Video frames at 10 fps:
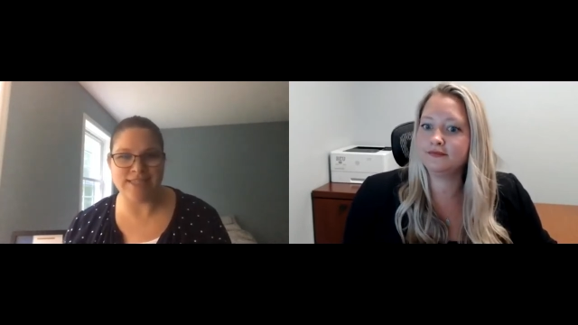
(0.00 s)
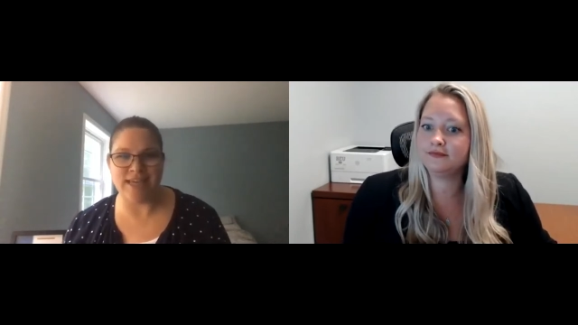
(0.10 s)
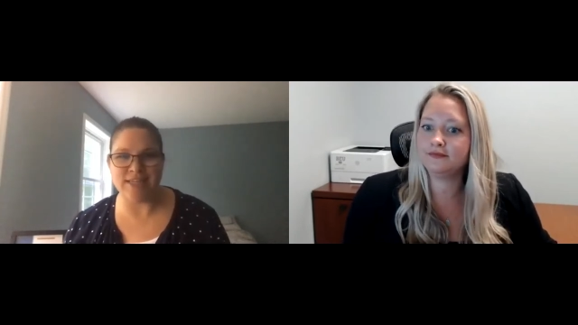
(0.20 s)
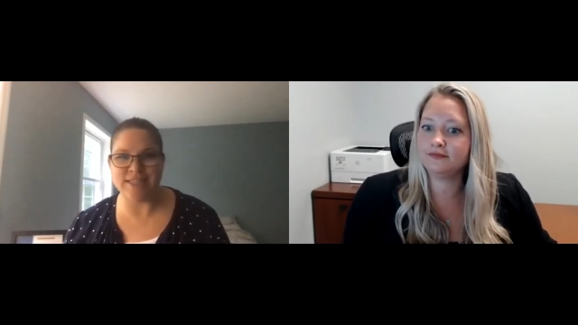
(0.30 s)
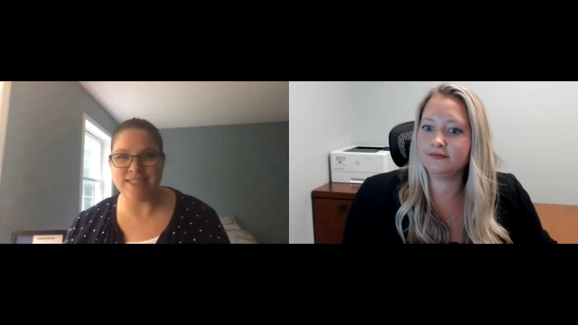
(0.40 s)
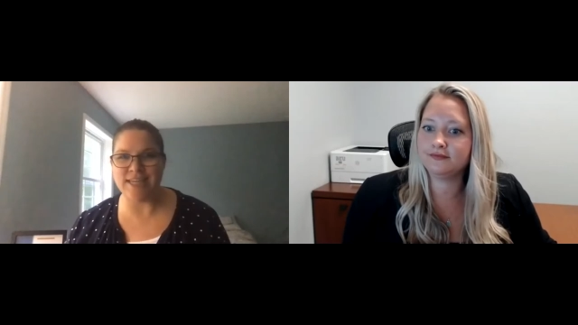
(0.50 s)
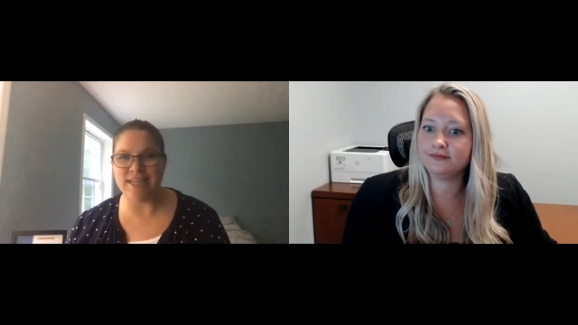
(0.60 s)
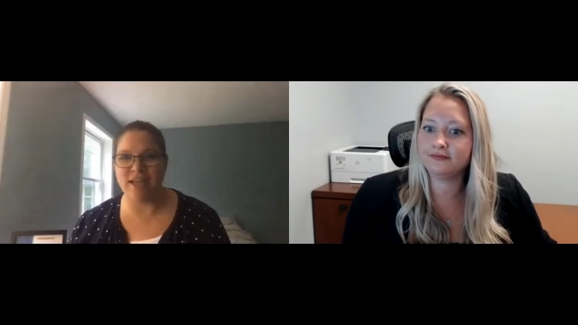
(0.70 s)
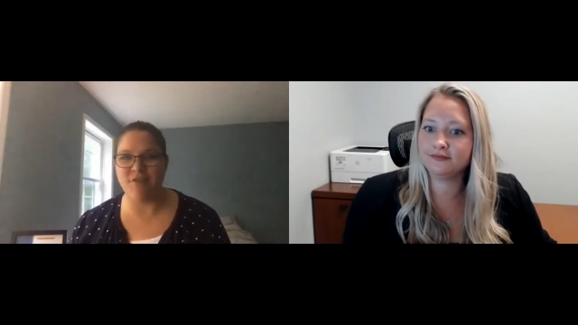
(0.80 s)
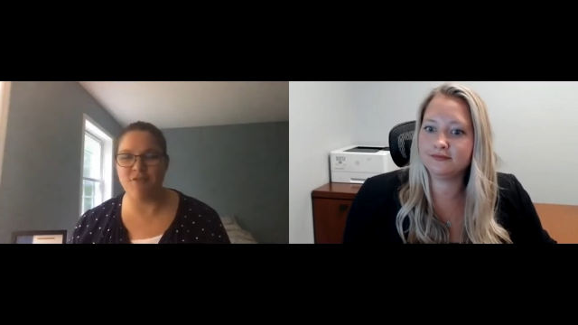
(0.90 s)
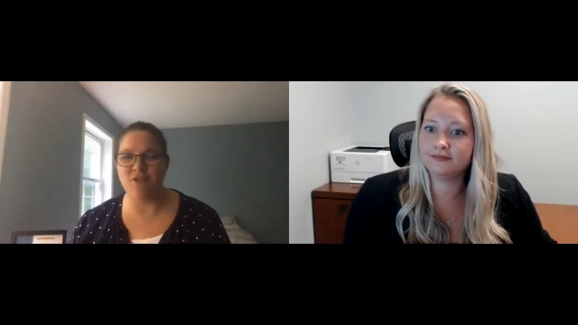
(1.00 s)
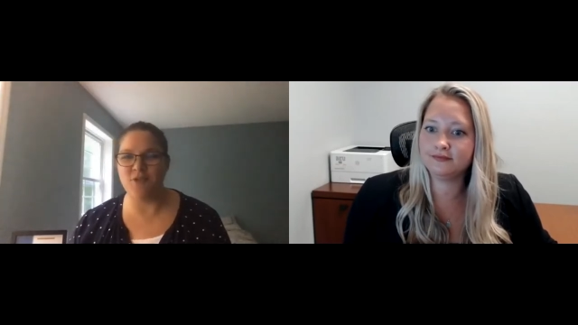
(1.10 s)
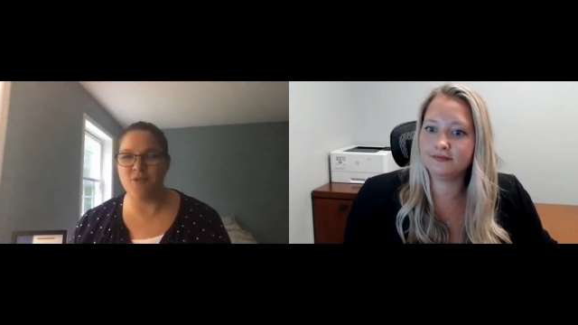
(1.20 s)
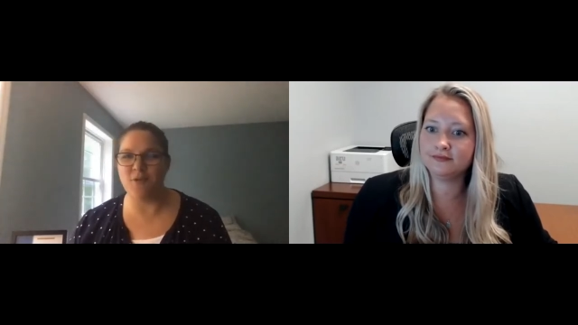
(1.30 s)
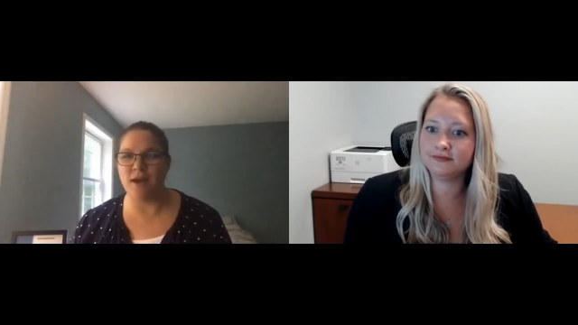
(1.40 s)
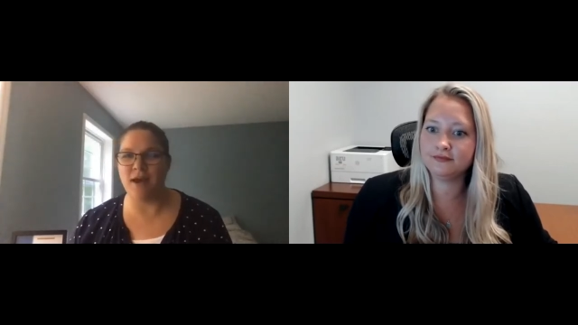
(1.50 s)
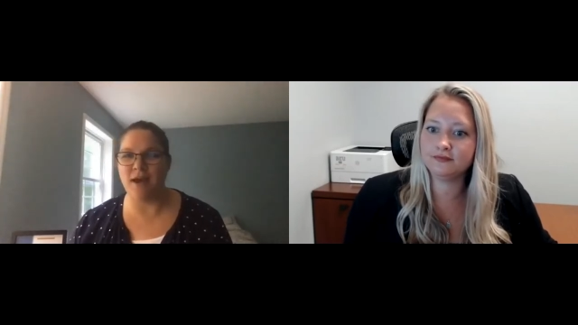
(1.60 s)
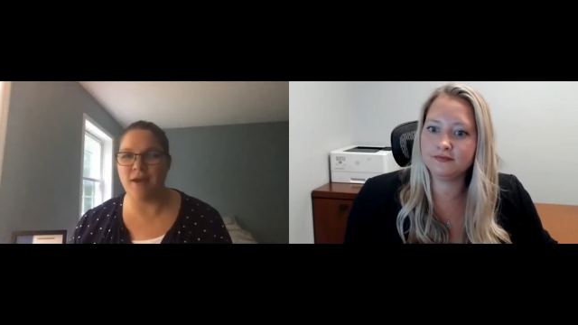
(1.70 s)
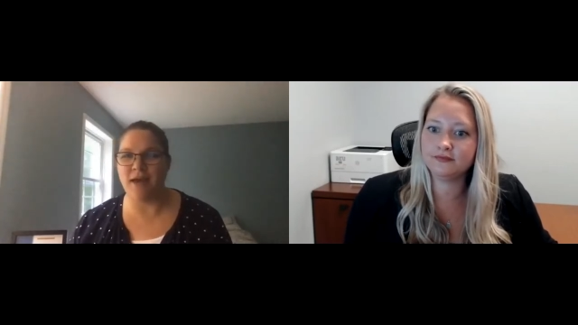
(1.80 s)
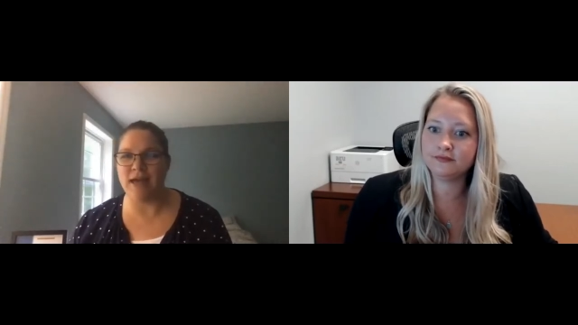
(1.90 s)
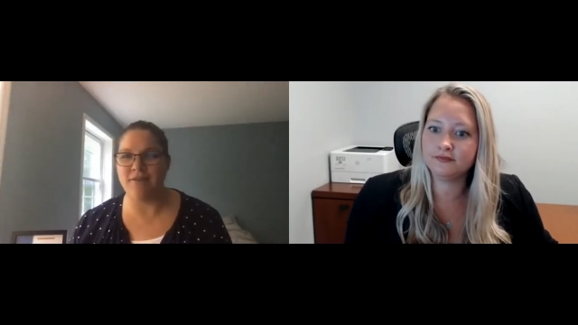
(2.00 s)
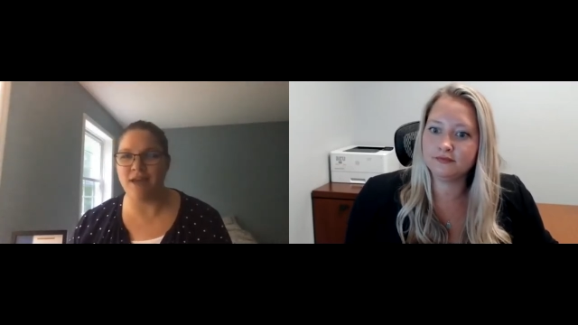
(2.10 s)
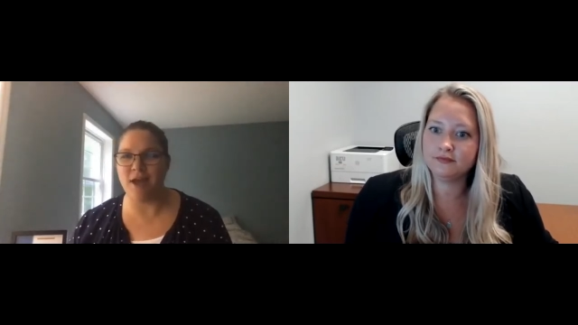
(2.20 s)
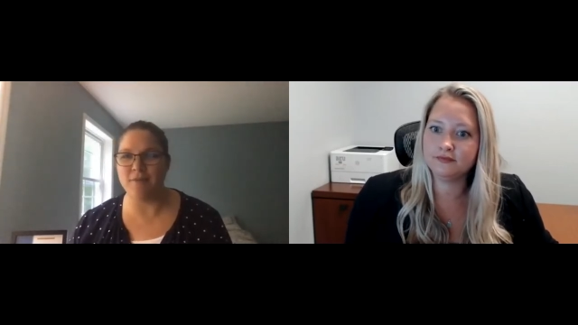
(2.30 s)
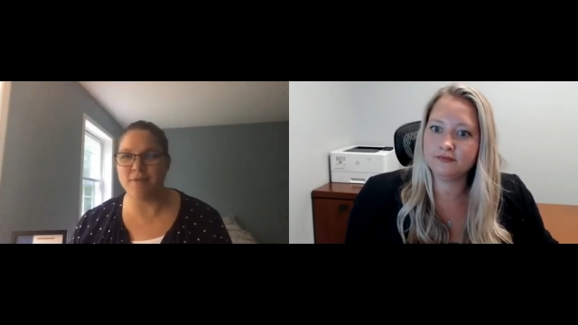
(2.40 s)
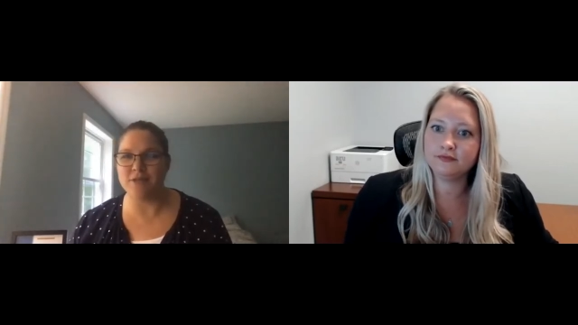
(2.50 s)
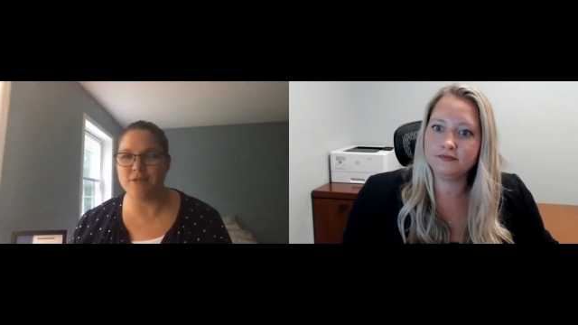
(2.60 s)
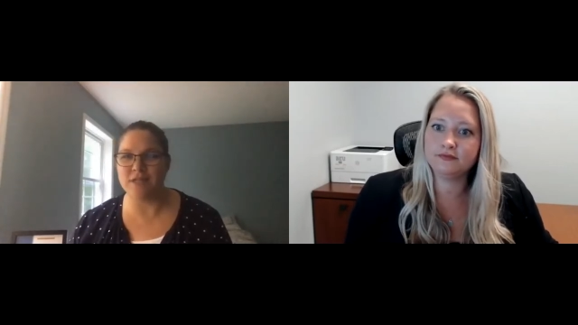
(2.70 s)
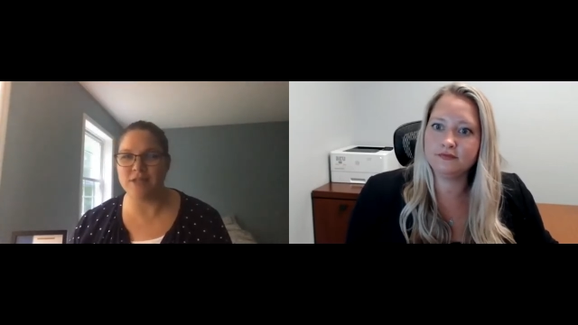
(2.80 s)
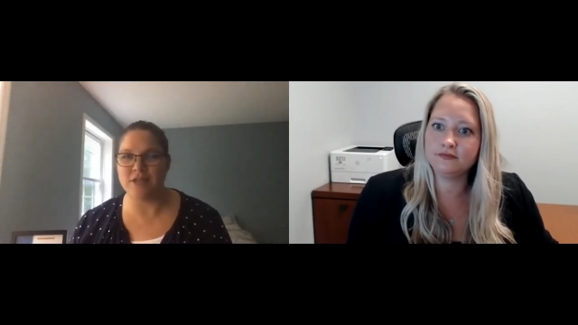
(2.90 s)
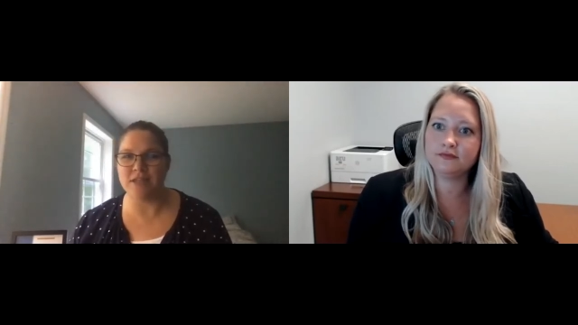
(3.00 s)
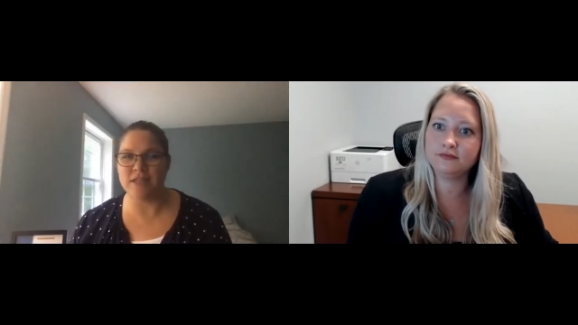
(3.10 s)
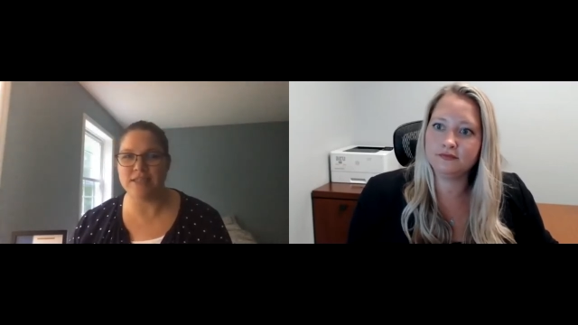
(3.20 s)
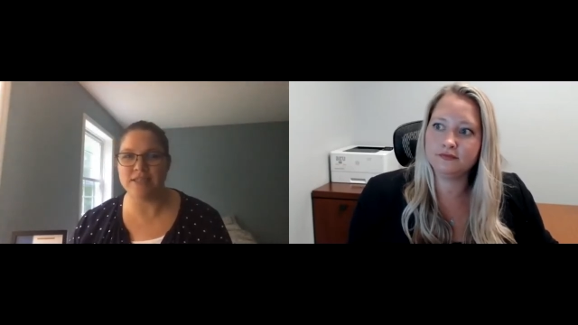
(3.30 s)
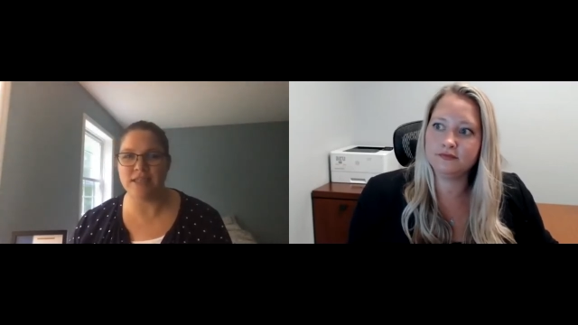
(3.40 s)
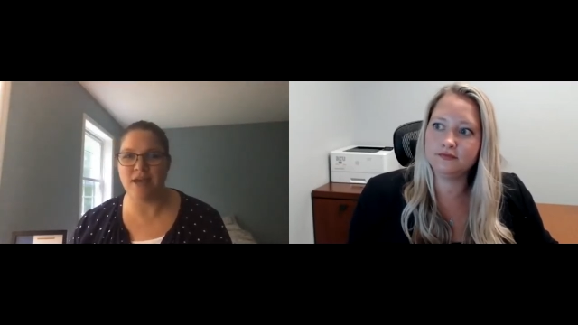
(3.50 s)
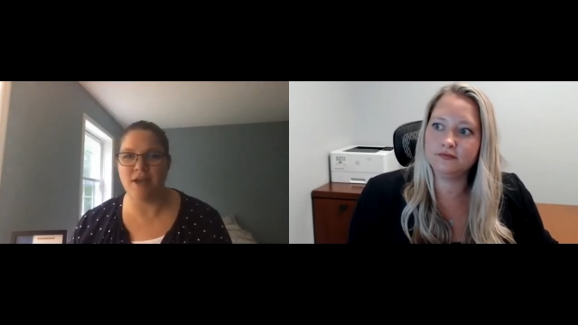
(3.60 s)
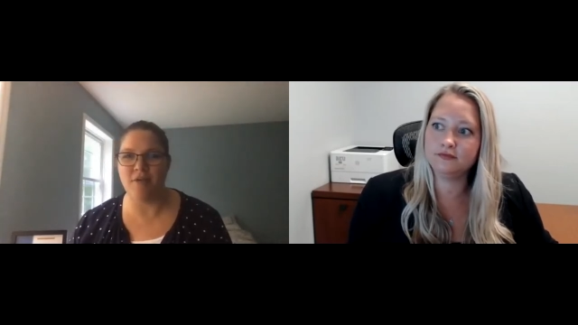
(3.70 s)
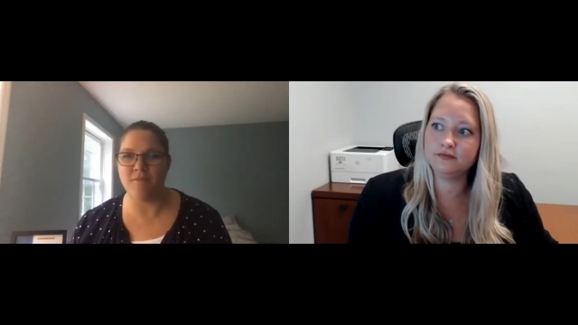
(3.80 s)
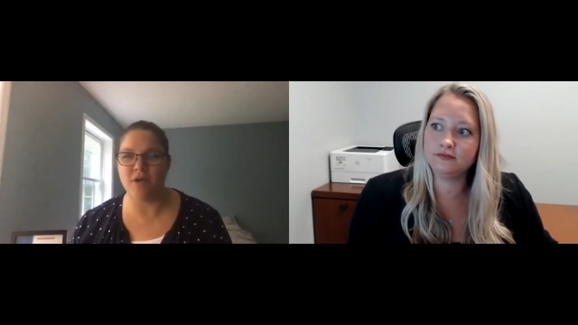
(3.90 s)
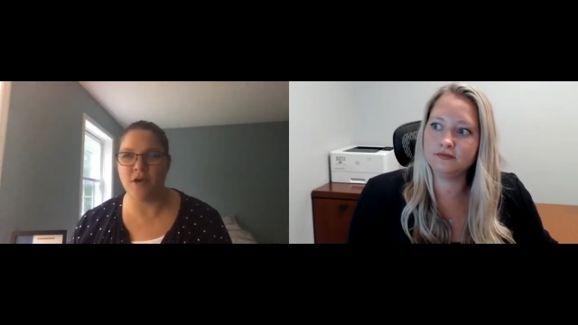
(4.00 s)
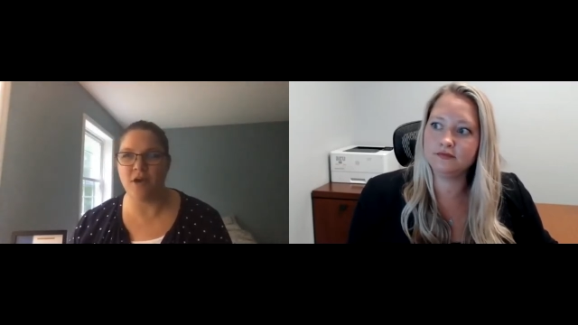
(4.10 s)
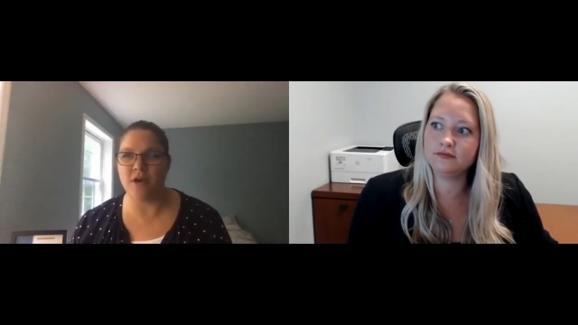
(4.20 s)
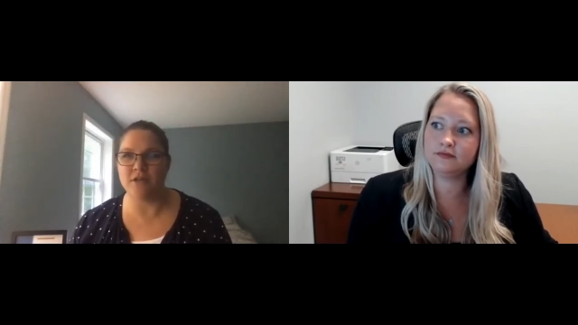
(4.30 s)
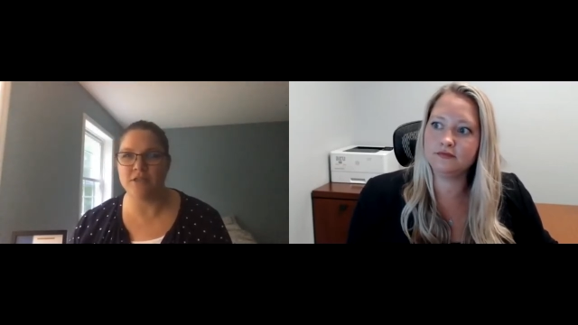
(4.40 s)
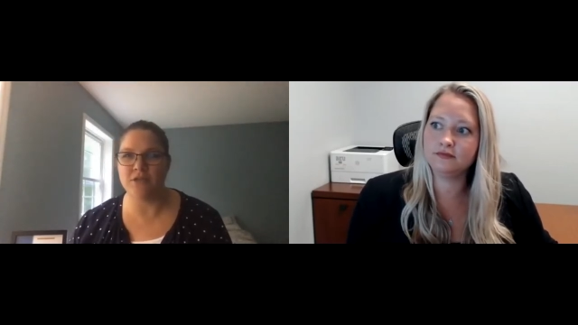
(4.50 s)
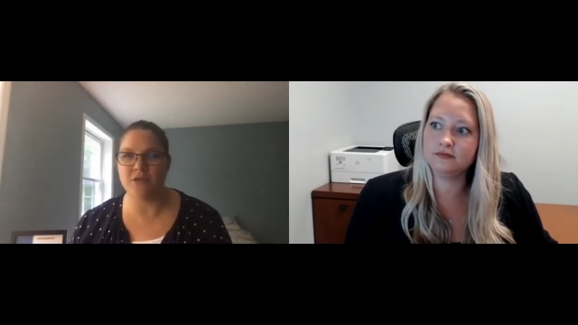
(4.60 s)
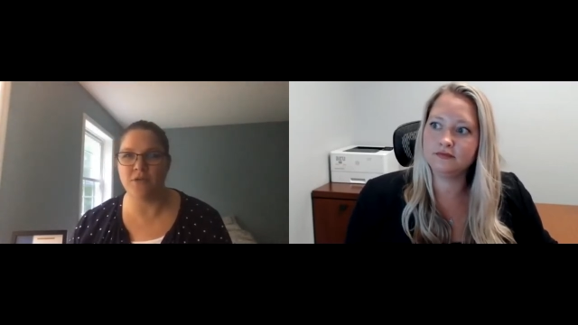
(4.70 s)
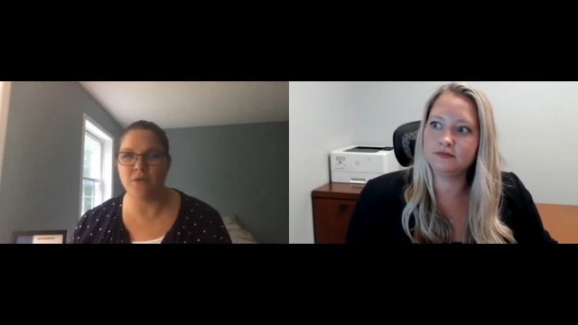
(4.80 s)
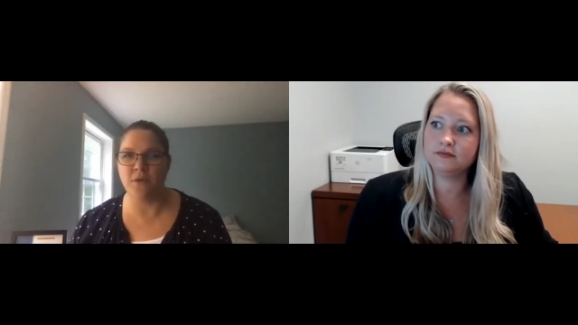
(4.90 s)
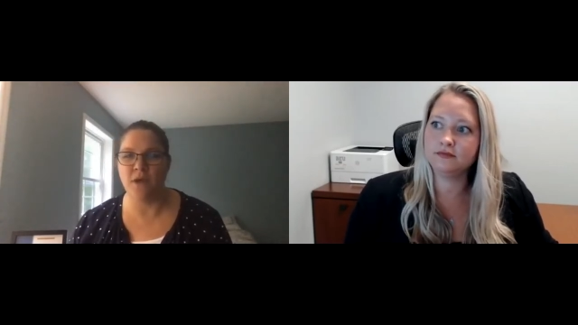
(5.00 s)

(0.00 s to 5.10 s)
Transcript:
Speaker 1: Elson, if you uh, have the opportunity during this um, call to